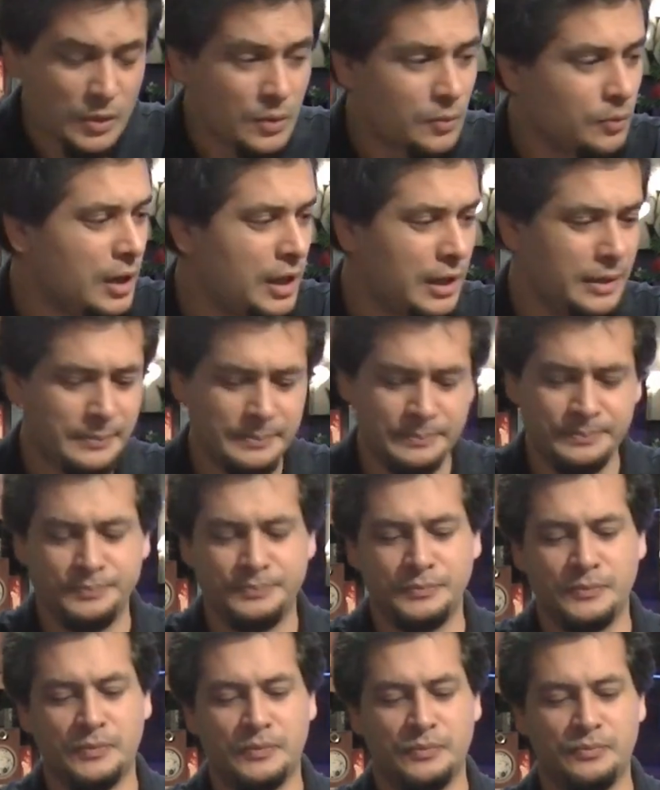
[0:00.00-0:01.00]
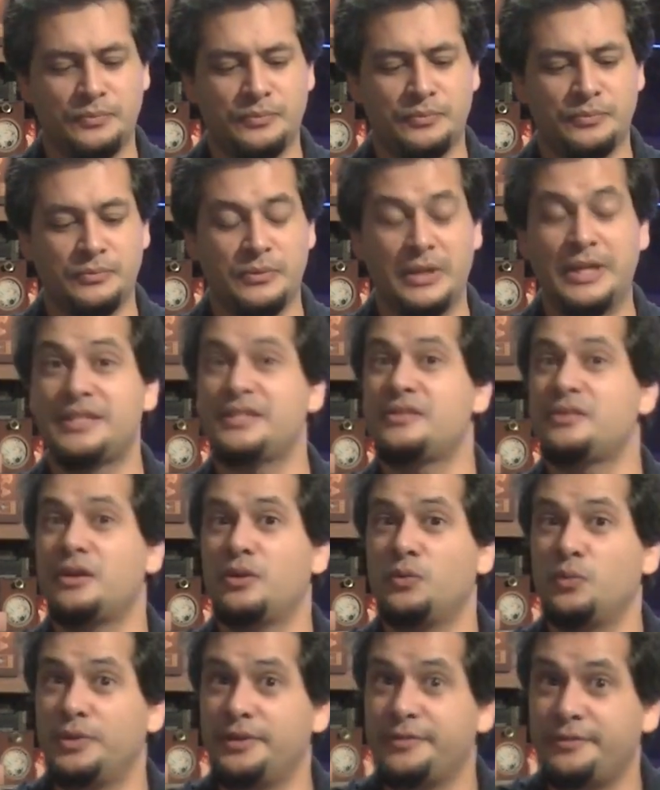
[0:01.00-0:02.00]
Well, let's
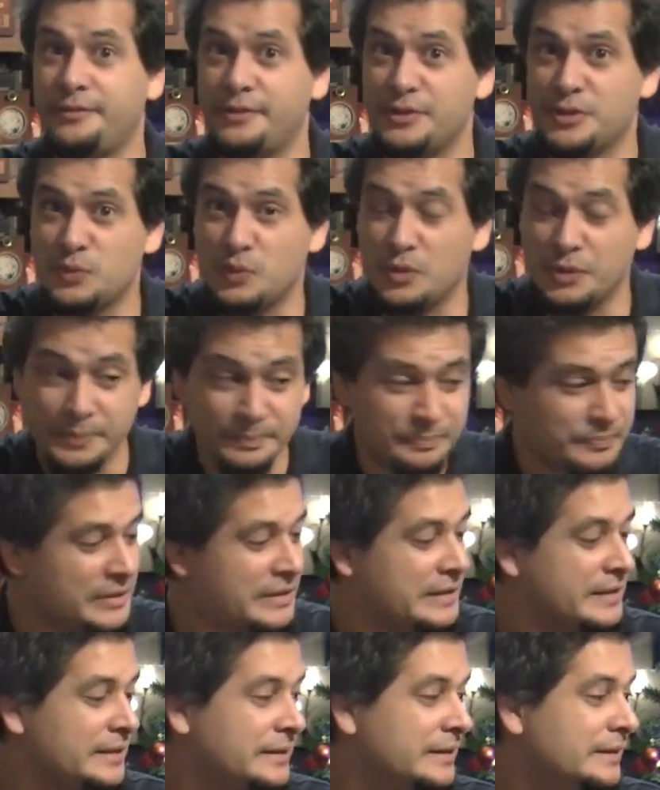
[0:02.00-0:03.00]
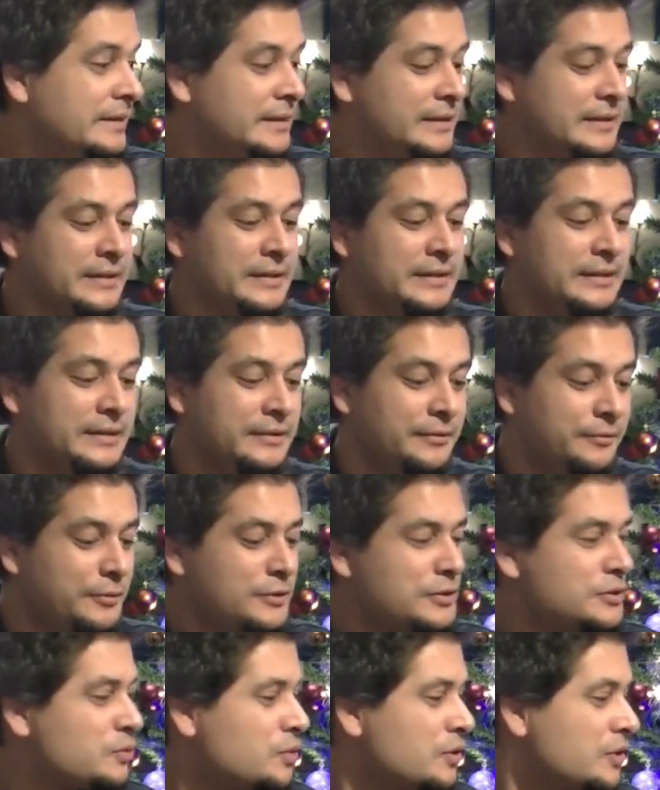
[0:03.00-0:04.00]
start with the first one. The
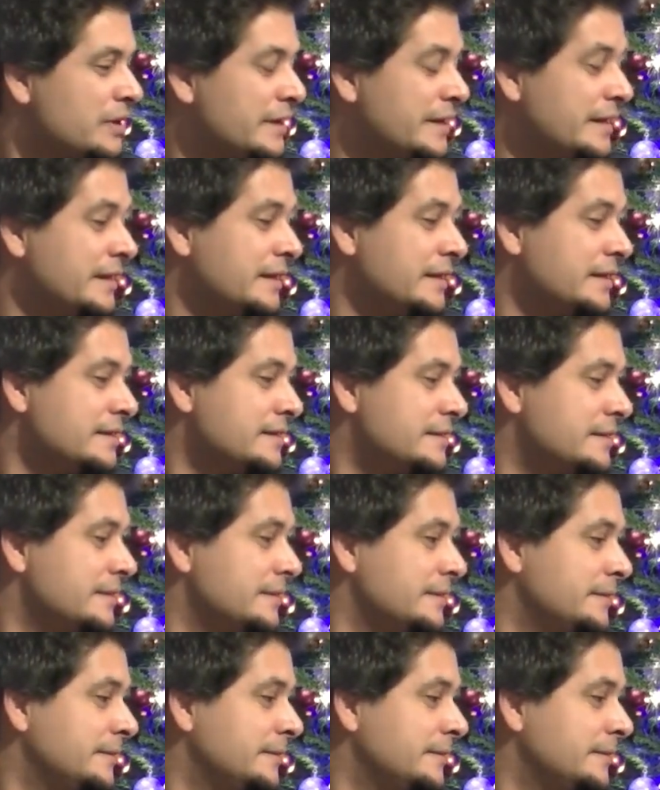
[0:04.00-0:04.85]
first one is